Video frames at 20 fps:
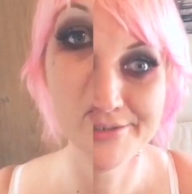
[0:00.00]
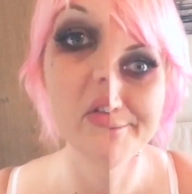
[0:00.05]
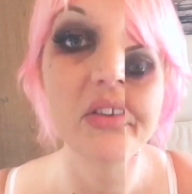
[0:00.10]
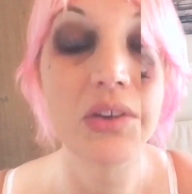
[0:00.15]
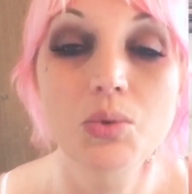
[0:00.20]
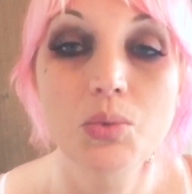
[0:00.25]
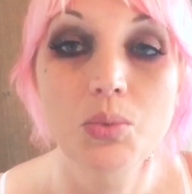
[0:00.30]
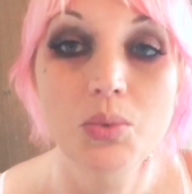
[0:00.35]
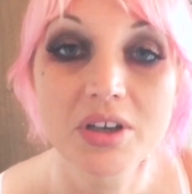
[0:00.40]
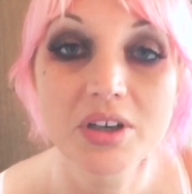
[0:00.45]

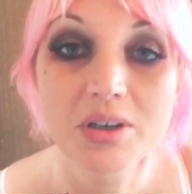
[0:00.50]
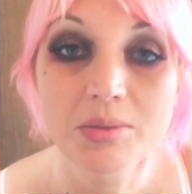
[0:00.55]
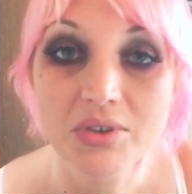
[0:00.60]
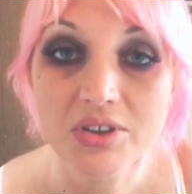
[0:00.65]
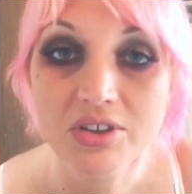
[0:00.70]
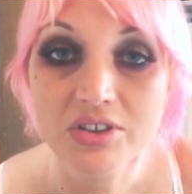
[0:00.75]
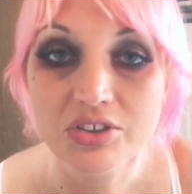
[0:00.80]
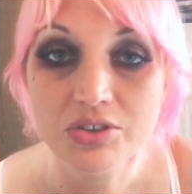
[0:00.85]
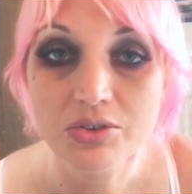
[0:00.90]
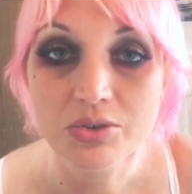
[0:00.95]
So what I'm
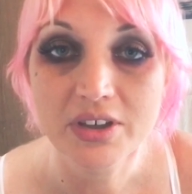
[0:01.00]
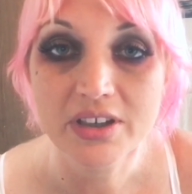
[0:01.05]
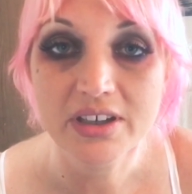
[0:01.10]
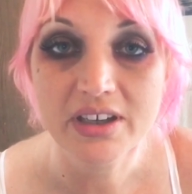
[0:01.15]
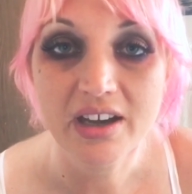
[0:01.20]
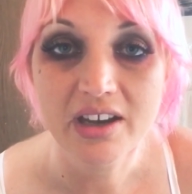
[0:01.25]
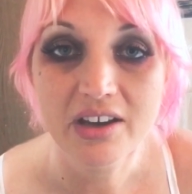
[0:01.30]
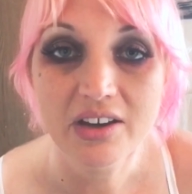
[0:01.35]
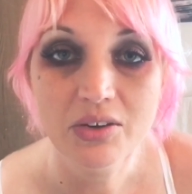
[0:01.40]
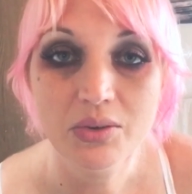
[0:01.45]
gonna do right
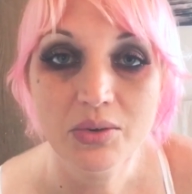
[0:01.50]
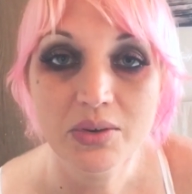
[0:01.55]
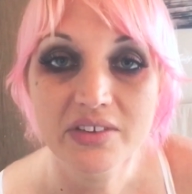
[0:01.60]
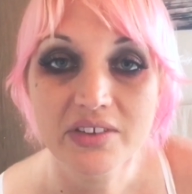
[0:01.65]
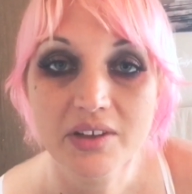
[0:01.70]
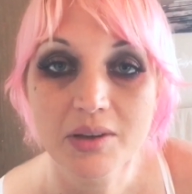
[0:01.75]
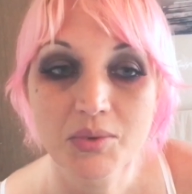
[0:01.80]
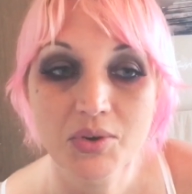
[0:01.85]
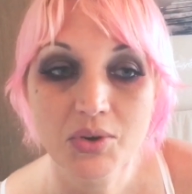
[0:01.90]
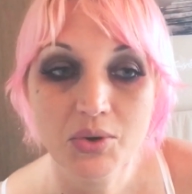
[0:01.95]
now is I'm